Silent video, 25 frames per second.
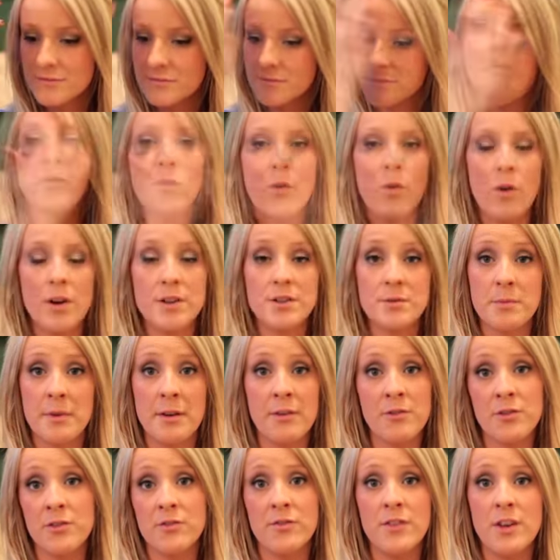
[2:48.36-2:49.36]
Before I do my
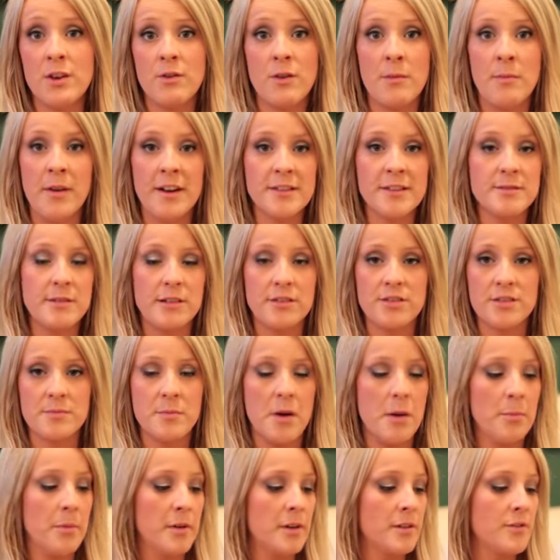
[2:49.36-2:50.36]
review, I might as well just
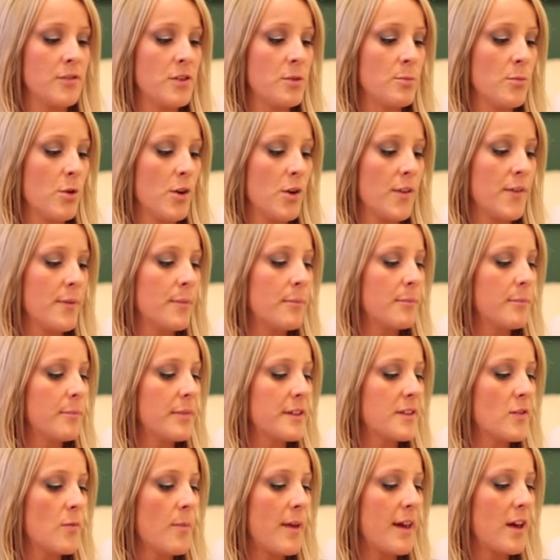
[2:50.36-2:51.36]
pop on a few more
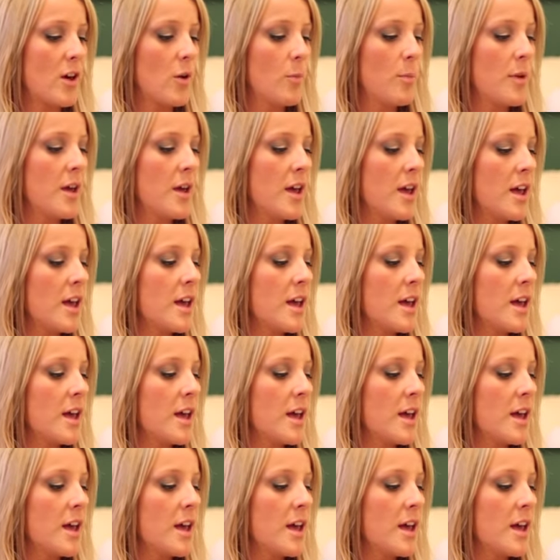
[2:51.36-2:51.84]
bits of makeup.